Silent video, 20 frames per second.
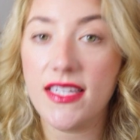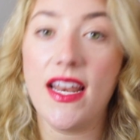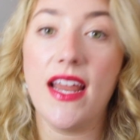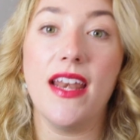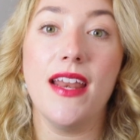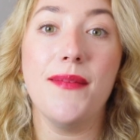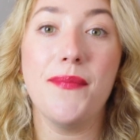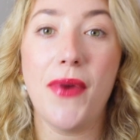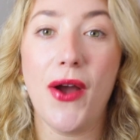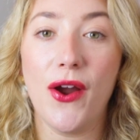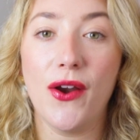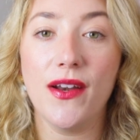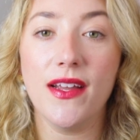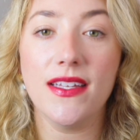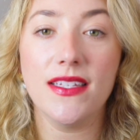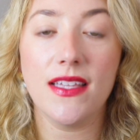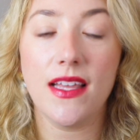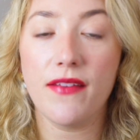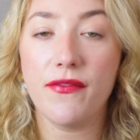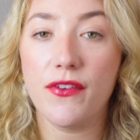and any
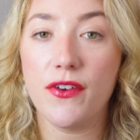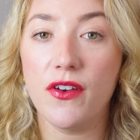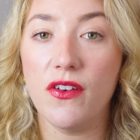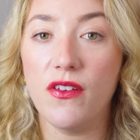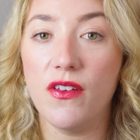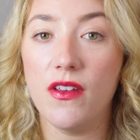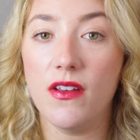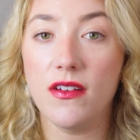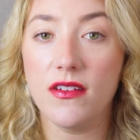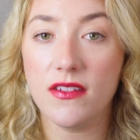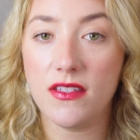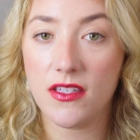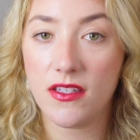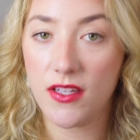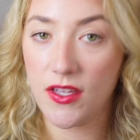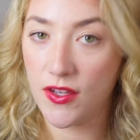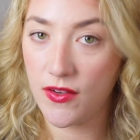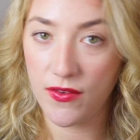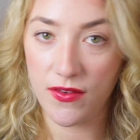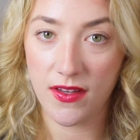parties, like for New Year's,
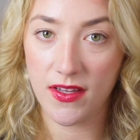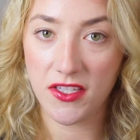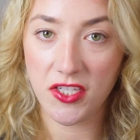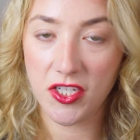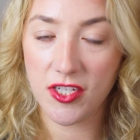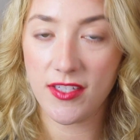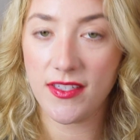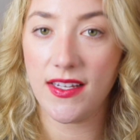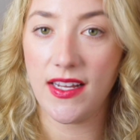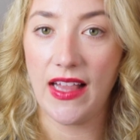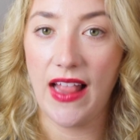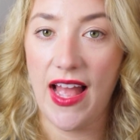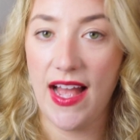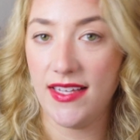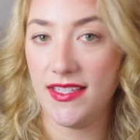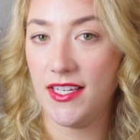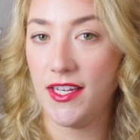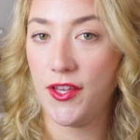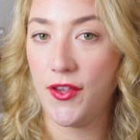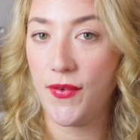it's just a
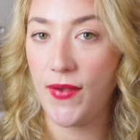classic.